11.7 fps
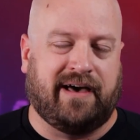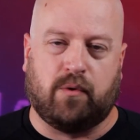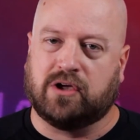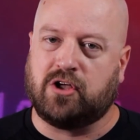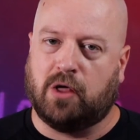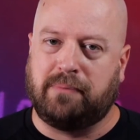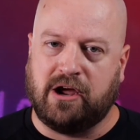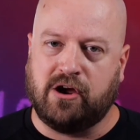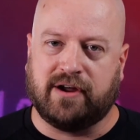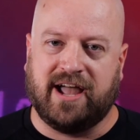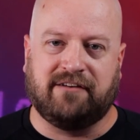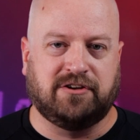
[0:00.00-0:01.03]
I want to call a
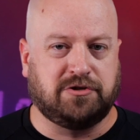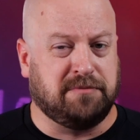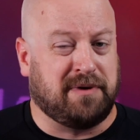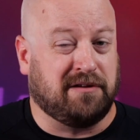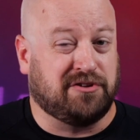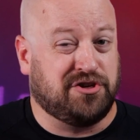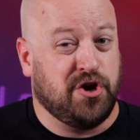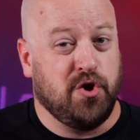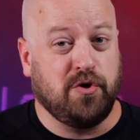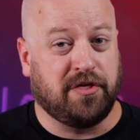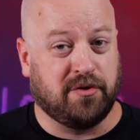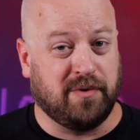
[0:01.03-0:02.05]
paragraph, should be about
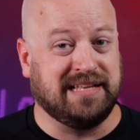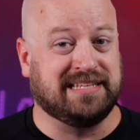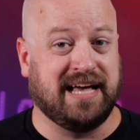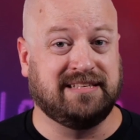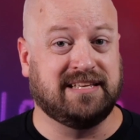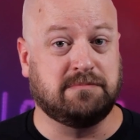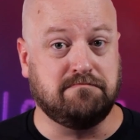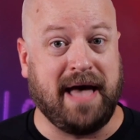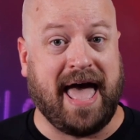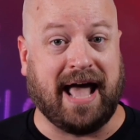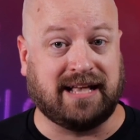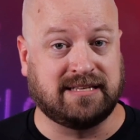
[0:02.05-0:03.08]
two to three sentences
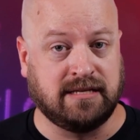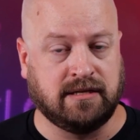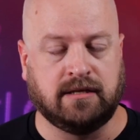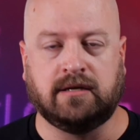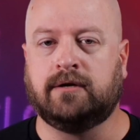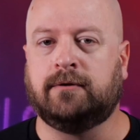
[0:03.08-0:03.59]
max.